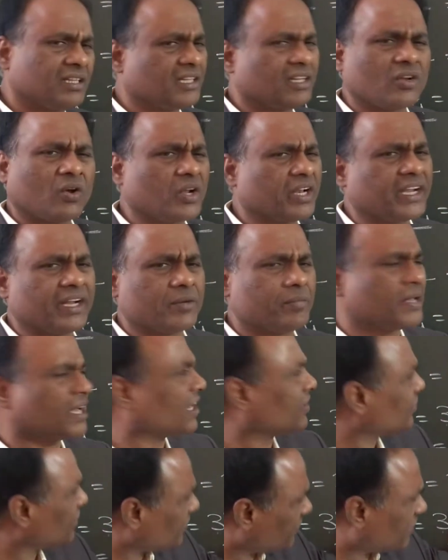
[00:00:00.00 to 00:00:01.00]
no need,
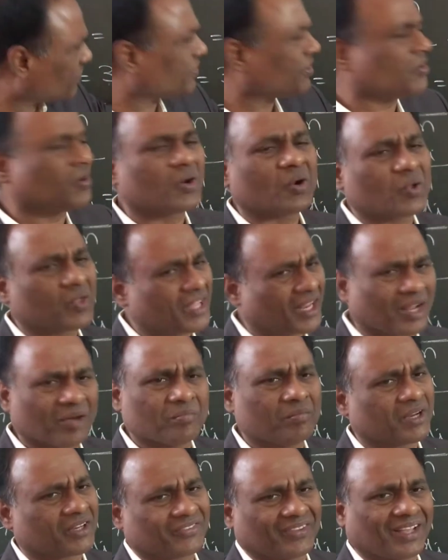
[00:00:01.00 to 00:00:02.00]
because even we don't know the
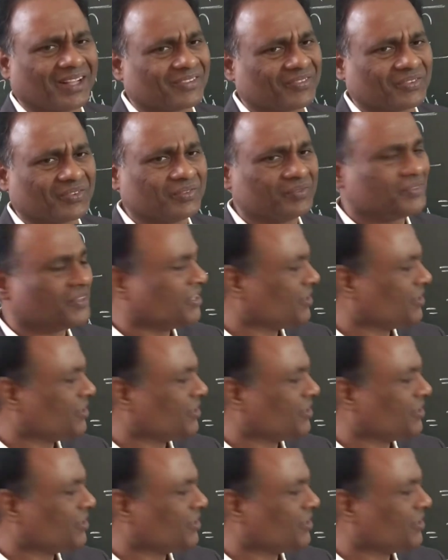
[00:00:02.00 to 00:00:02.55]
numbers also.